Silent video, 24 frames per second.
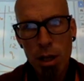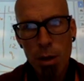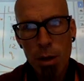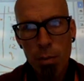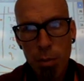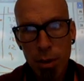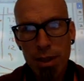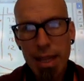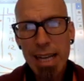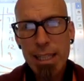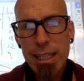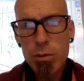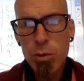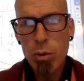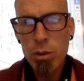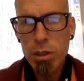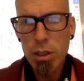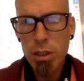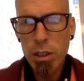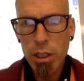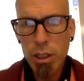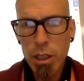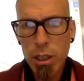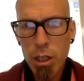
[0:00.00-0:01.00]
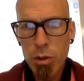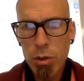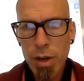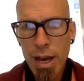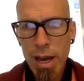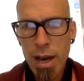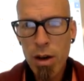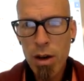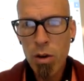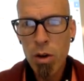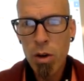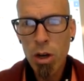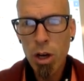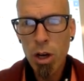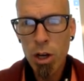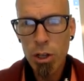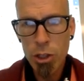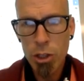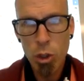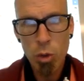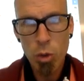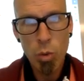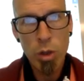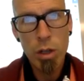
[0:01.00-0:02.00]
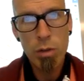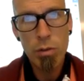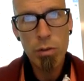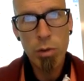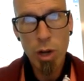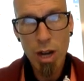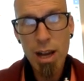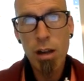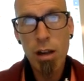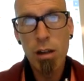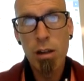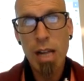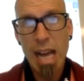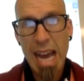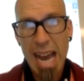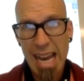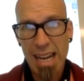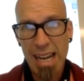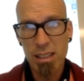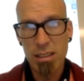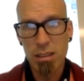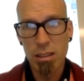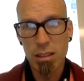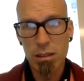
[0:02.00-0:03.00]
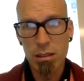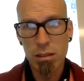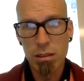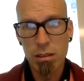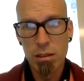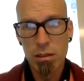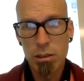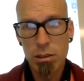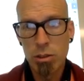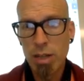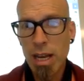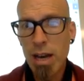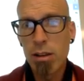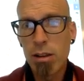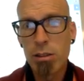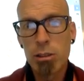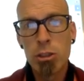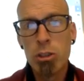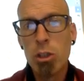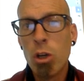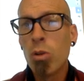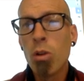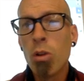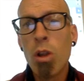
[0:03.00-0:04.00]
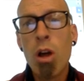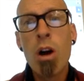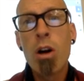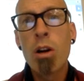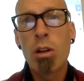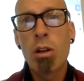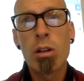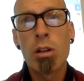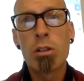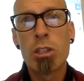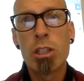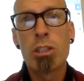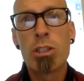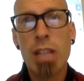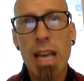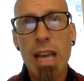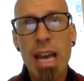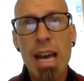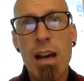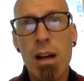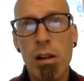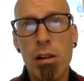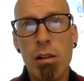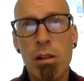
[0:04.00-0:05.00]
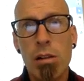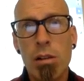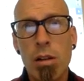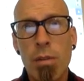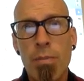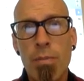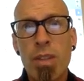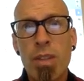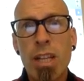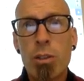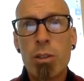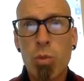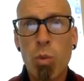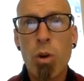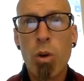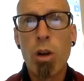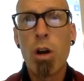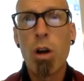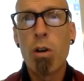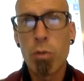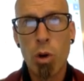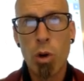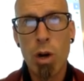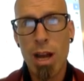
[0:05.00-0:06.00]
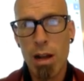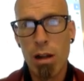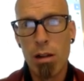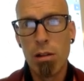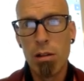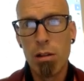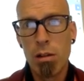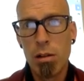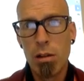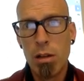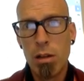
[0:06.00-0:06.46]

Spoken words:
But that's what's going to go now on your 1 over L axis. So now it's no longer just L, it's 1 over L.